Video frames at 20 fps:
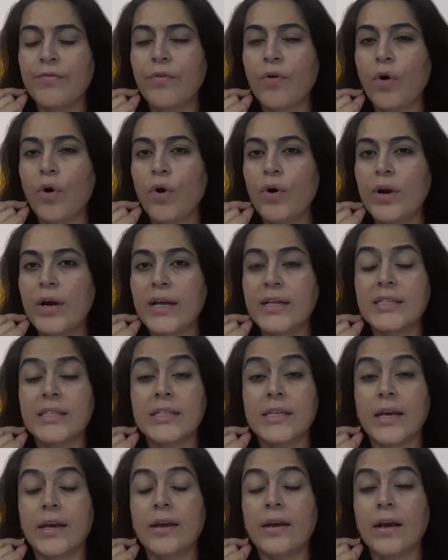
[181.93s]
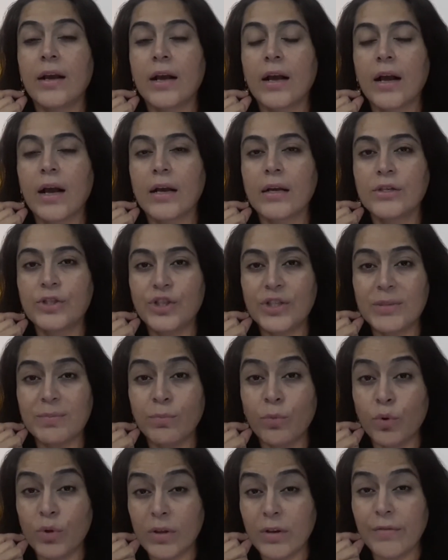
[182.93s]
for, let's say, just
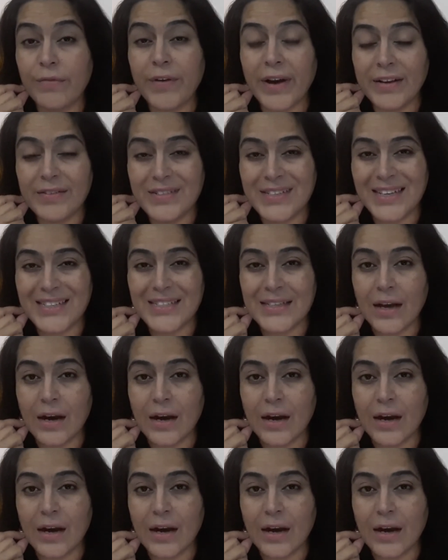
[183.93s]
more than 5-6